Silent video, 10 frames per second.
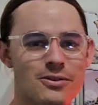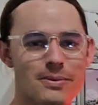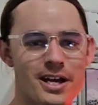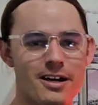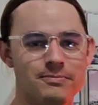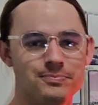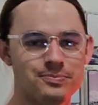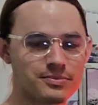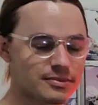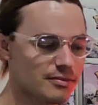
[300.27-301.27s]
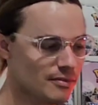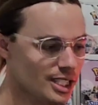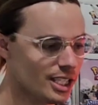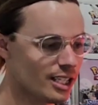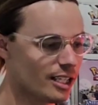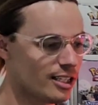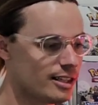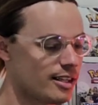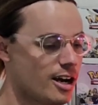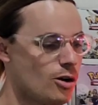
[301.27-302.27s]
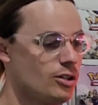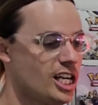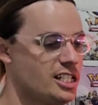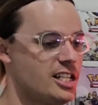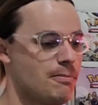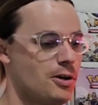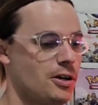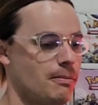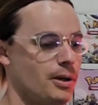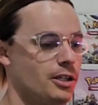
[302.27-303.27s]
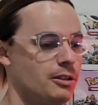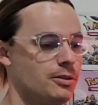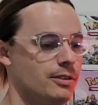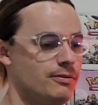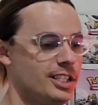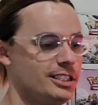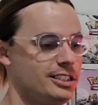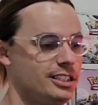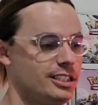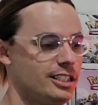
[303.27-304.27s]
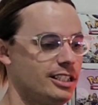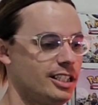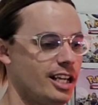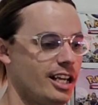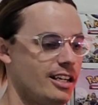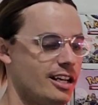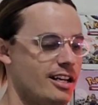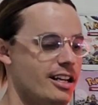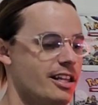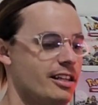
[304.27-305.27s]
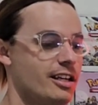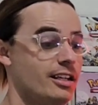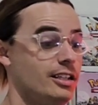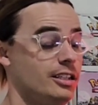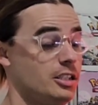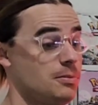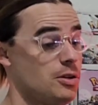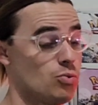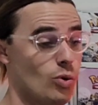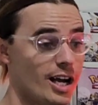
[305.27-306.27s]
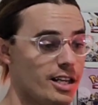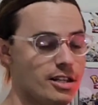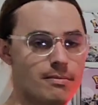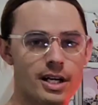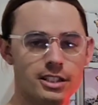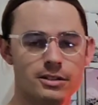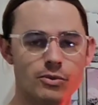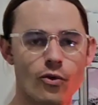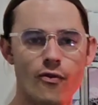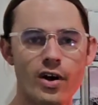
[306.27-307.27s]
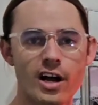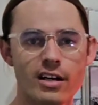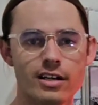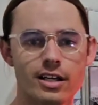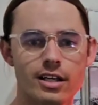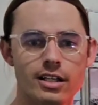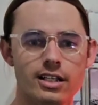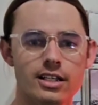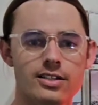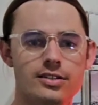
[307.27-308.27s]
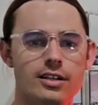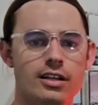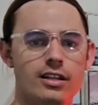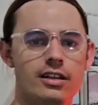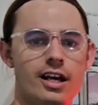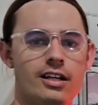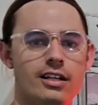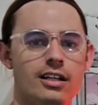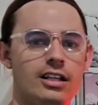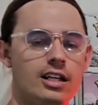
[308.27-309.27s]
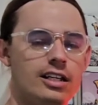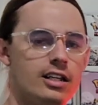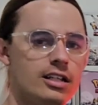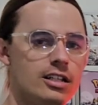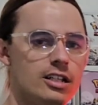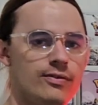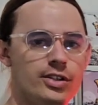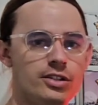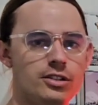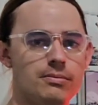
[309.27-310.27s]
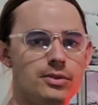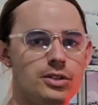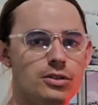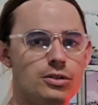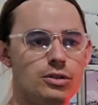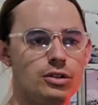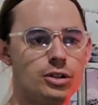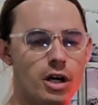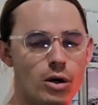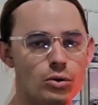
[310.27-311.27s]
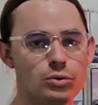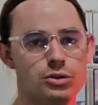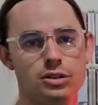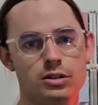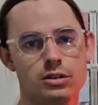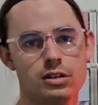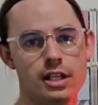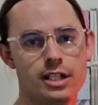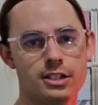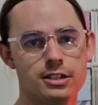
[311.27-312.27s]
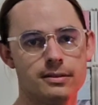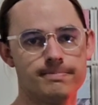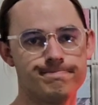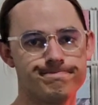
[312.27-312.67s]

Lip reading: to you about, the whole idea behind Pokemon investing, and another, I suppose, way that it makes it more fun, is that it can give you some new goals to your collection.